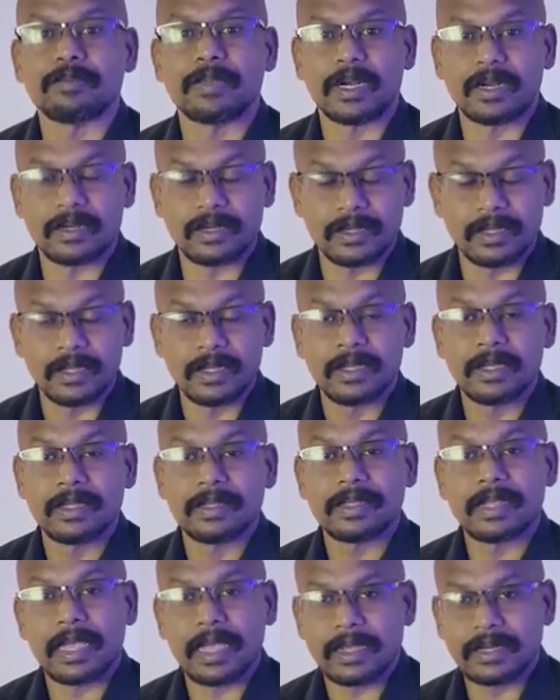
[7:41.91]
But
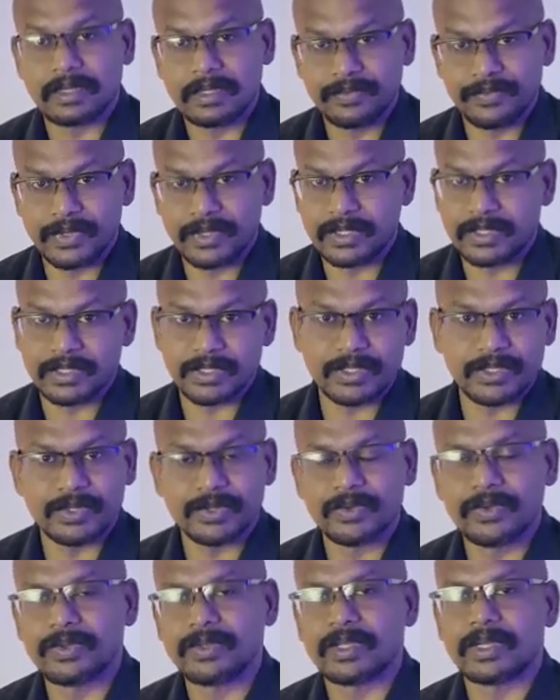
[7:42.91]
the activities,
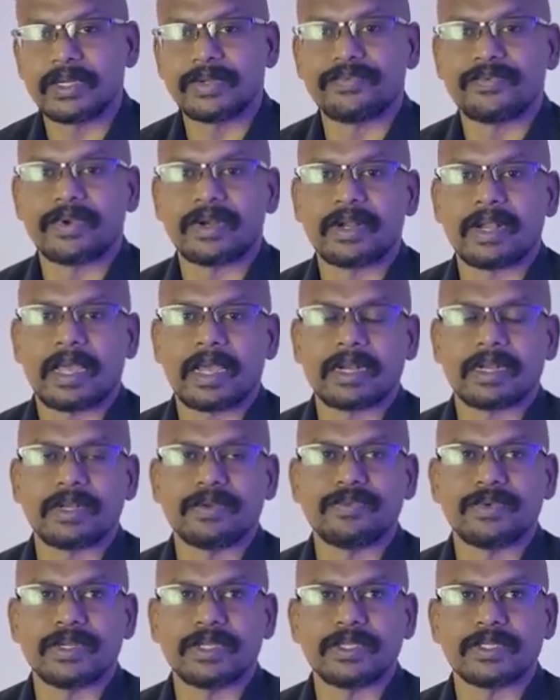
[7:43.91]
the different
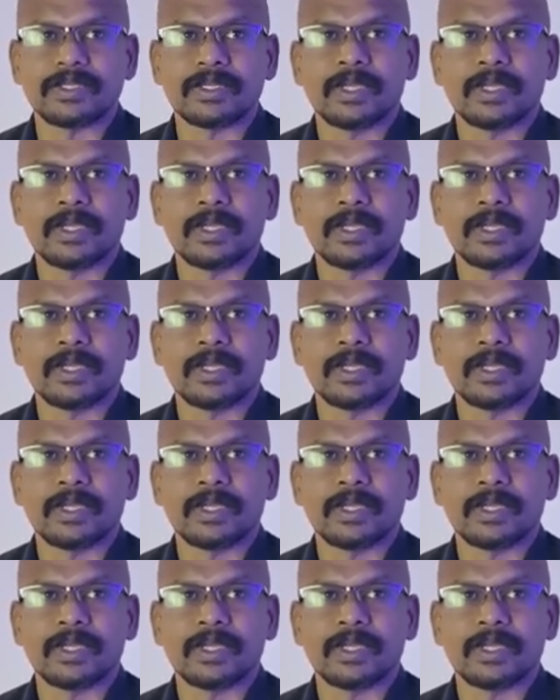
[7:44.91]
activities,